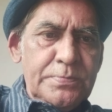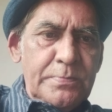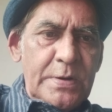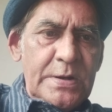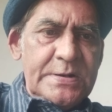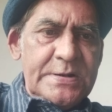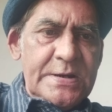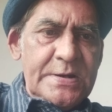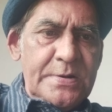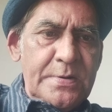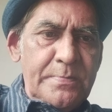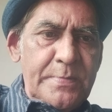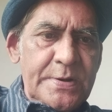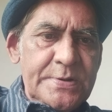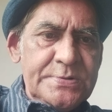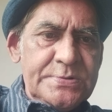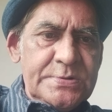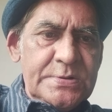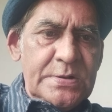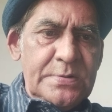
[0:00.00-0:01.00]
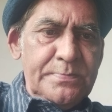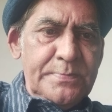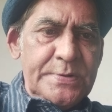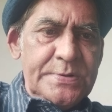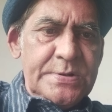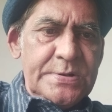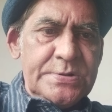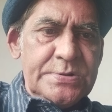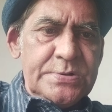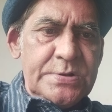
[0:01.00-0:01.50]
multi-dimensional,
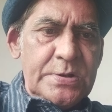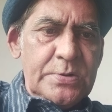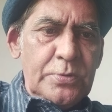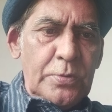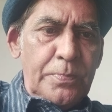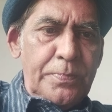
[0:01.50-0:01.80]
majestic